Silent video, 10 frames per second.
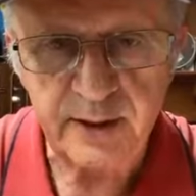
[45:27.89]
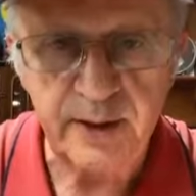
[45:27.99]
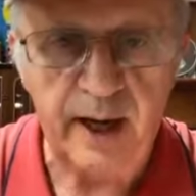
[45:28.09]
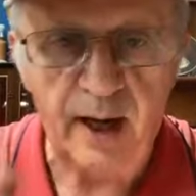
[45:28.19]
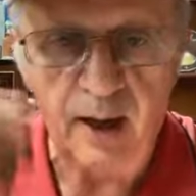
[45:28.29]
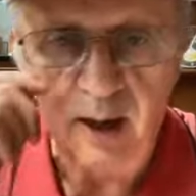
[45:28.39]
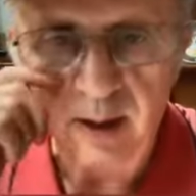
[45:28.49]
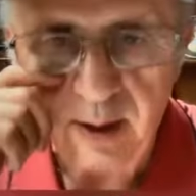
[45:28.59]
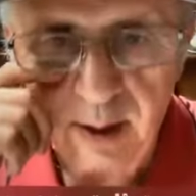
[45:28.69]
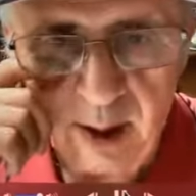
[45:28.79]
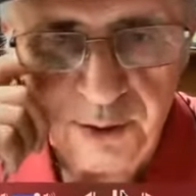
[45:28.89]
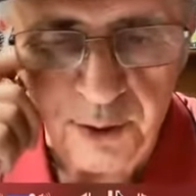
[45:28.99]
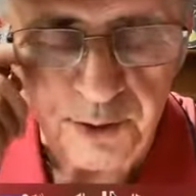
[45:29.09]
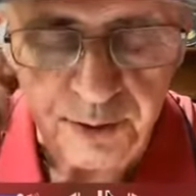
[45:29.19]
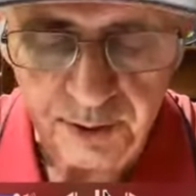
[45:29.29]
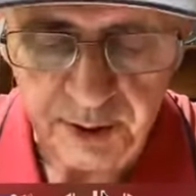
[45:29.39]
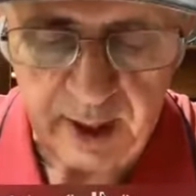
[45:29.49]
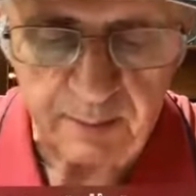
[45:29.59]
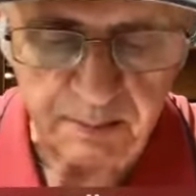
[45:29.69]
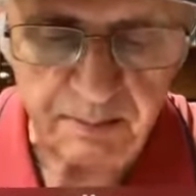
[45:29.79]
Now I thought,
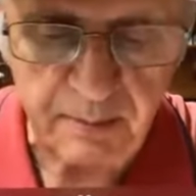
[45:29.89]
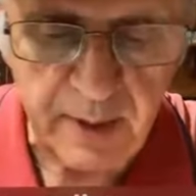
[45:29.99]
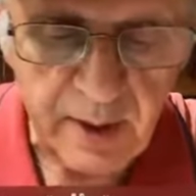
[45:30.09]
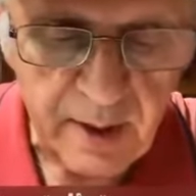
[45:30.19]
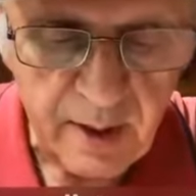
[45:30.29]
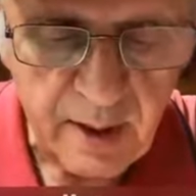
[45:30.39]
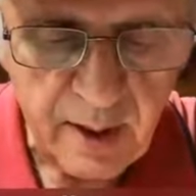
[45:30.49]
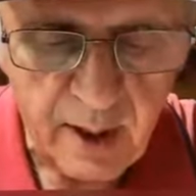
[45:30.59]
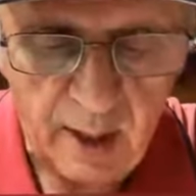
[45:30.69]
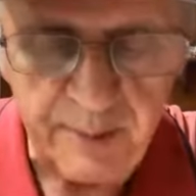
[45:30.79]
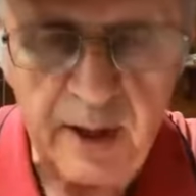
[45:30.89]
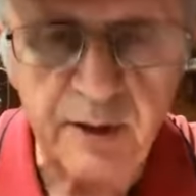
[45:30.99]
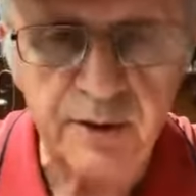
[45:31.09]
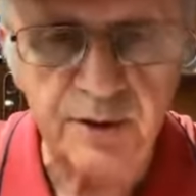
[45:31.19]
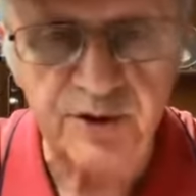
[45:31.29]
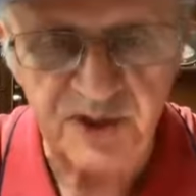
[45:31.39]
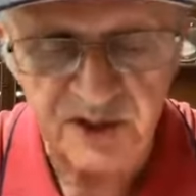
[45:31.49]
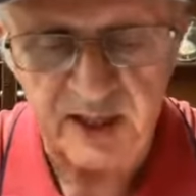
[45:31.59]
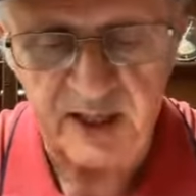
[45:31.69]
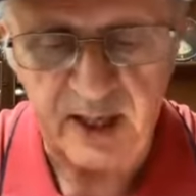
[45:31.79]
yep, I'm going to do this
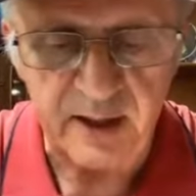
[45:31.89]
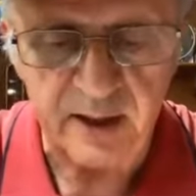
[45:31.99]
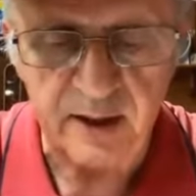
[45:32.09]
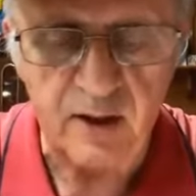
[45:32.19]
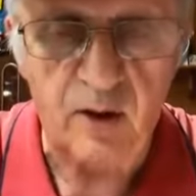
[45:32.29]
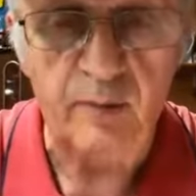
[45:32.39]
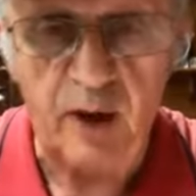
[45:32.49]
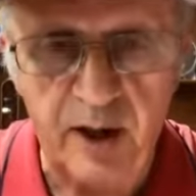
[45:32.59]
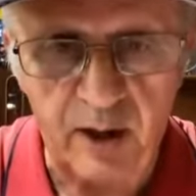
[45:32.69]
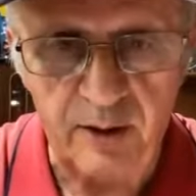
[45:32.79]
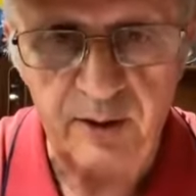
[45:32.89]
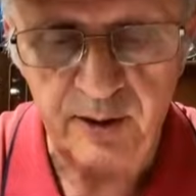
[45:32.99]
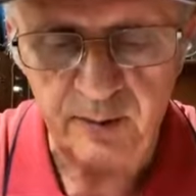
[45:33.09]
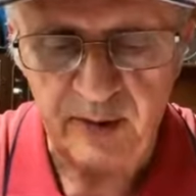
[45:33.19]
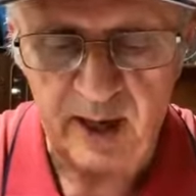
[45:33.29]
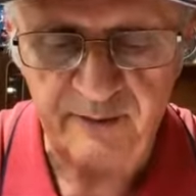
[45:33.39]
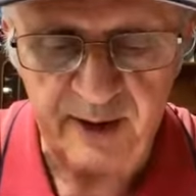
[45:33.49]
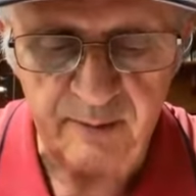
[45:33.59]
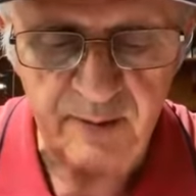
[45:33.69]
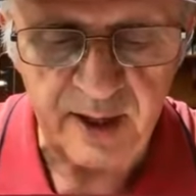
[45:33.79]
again on my own, Mala
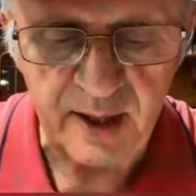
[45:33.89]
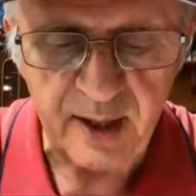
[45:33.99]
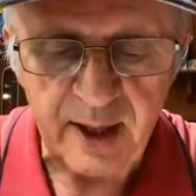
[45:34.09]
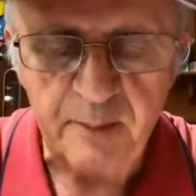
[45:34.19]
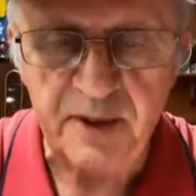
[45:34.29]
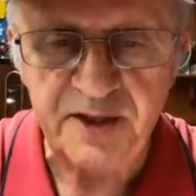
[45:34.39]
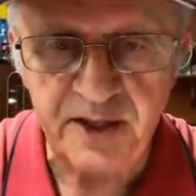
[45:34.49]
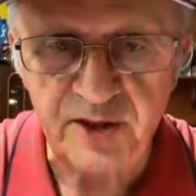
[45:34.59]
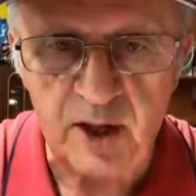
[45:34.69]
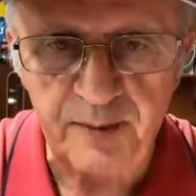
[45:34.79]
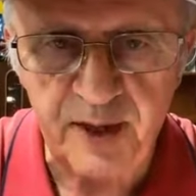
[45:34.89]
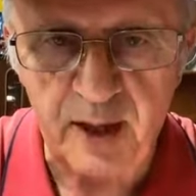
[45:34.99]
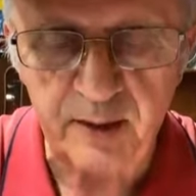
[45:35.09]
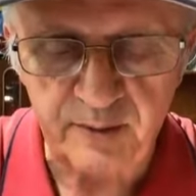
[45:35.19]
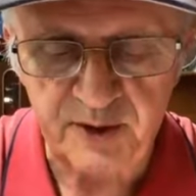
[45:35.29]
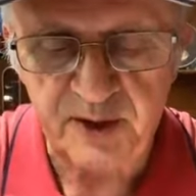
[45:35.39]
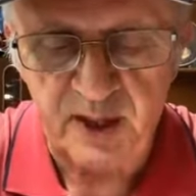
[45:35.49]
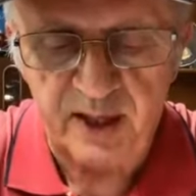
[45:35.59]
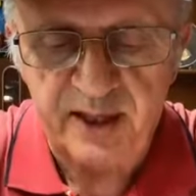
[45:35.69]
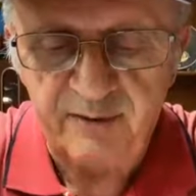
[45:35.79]
Femina, but this time here I'll,
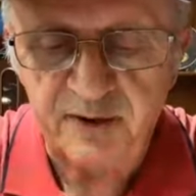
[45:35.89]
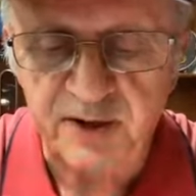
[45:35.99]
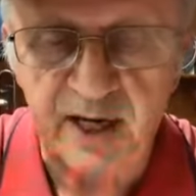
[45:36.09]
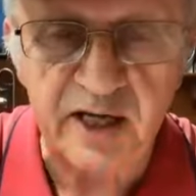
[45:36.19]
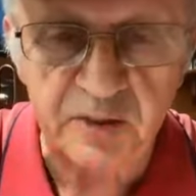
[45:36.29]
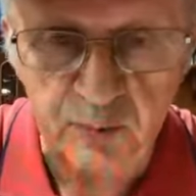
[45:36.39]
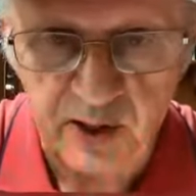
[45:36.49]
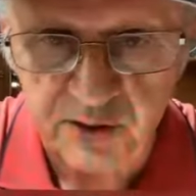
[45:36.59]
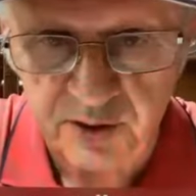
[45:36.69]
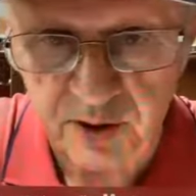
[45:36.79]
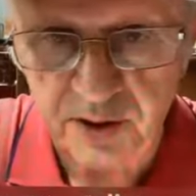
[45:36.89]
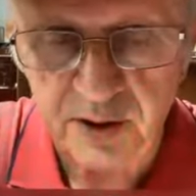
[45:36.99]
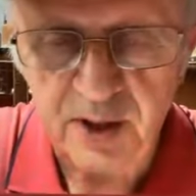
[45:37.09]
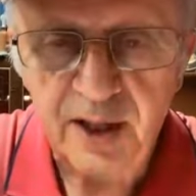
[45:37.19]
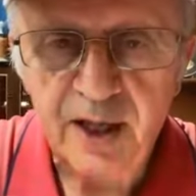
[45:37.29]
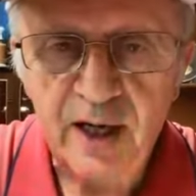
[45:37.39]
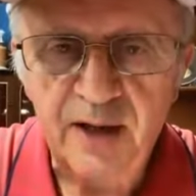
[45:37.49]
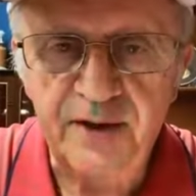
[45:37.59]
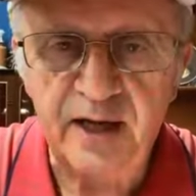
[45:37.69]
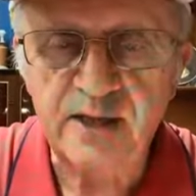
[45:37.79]
I'll give it the expression
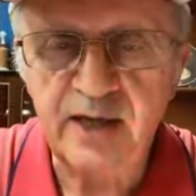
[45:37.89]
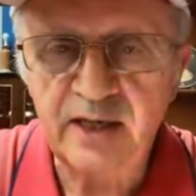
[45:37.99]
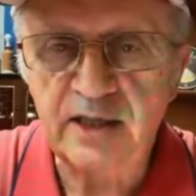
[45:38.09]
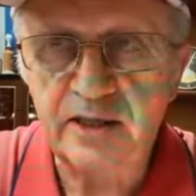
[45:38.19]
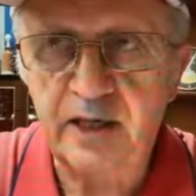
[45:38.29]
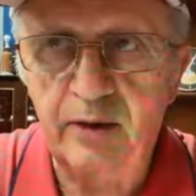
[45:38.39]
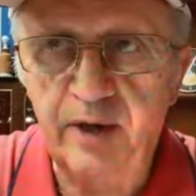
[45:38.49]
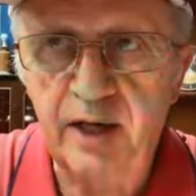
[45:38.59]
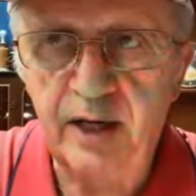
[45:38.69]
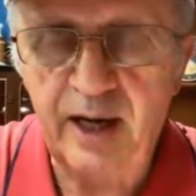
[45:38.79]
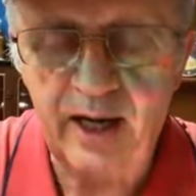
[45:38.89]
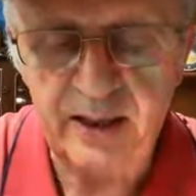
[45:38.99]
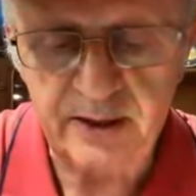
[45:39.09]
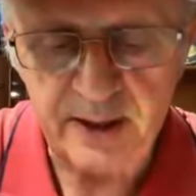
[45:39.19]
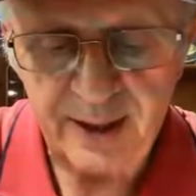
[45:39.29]
that is necessary, and